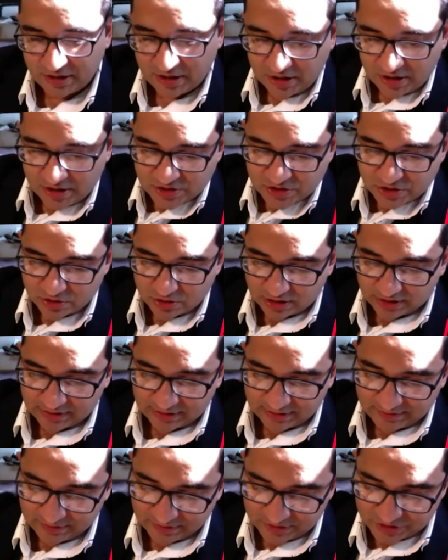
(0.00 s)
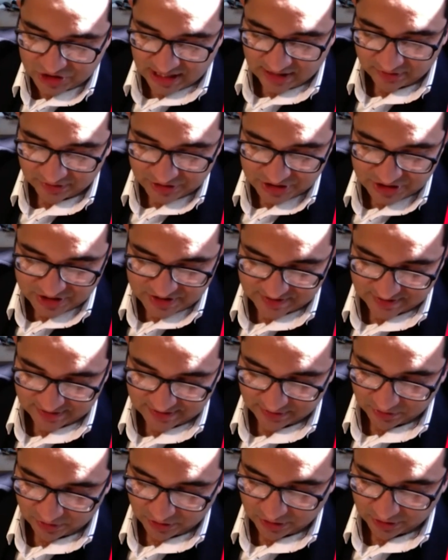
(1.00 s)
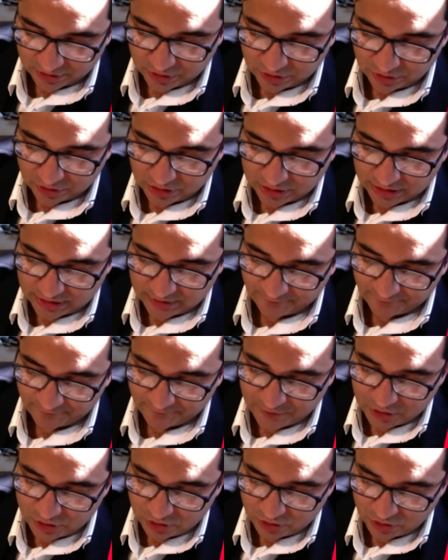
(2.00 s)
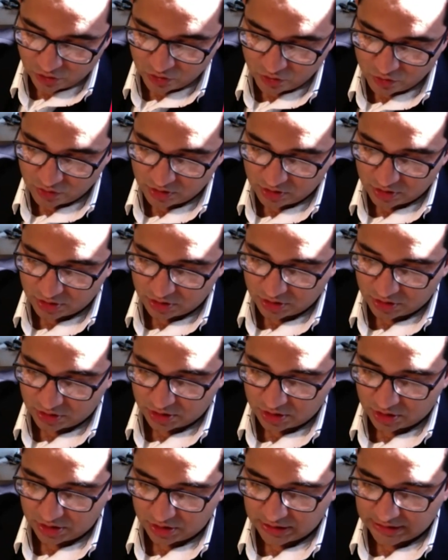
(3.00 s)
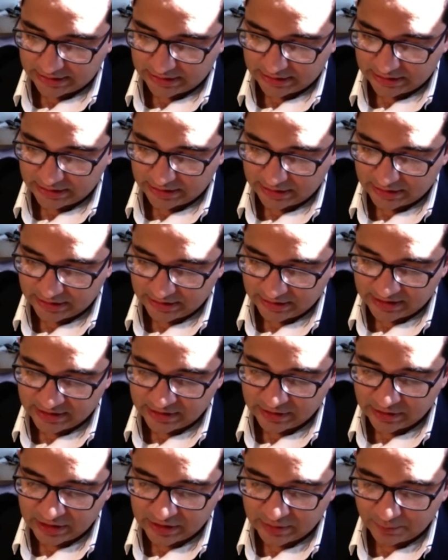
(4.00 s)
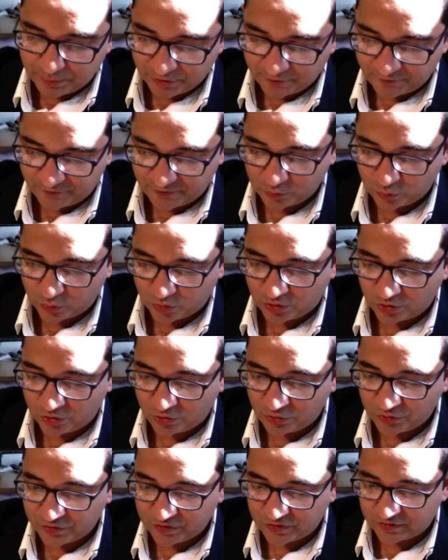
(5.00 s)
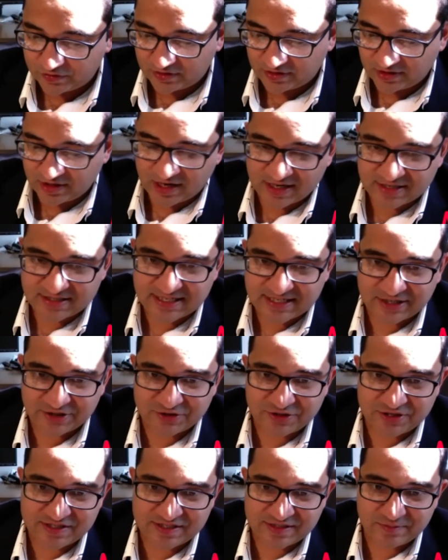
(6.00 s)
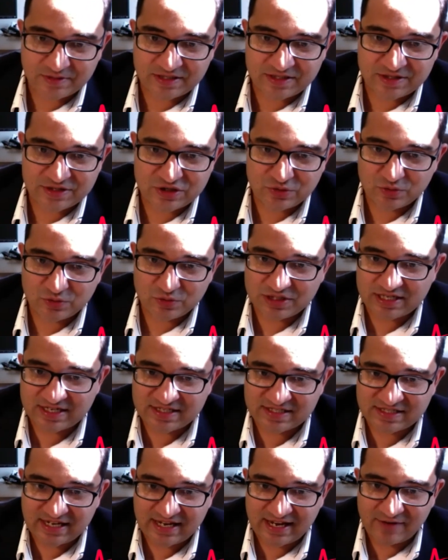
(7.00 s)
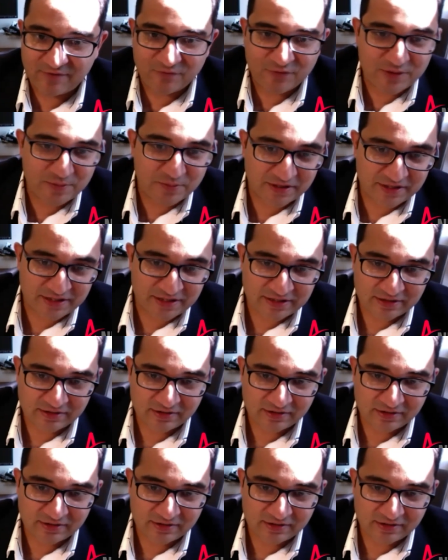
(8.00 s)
so I think the challenge is like, look, if you in a perfect world, contact tracing means you would test everybody.